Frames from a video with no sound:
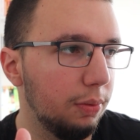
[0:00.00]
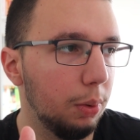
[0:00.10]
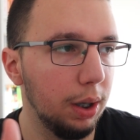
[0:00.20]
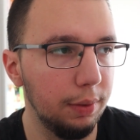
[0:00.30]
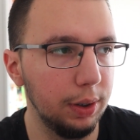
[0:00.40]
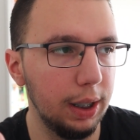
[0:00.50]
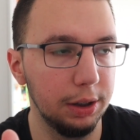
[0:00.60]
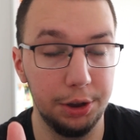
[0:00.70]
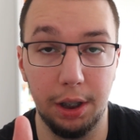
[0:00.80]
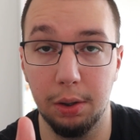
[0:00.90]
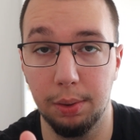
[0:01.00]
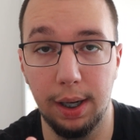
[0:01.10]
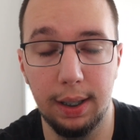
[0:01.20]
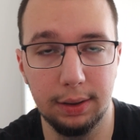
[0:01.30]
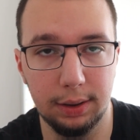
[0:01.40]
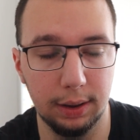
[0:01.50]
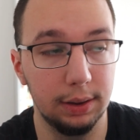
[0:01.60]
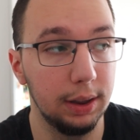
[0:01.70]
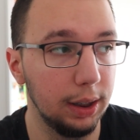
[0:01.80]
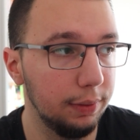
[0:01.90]
for every day and checking your ads and
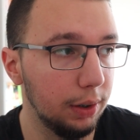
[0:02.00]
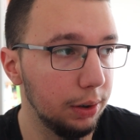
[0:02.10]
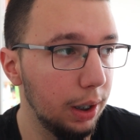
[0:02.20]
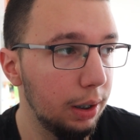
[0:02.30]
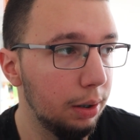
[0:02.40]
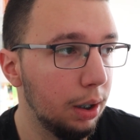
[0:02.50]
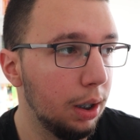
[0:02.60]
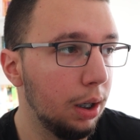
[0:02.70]
seeing if they're there,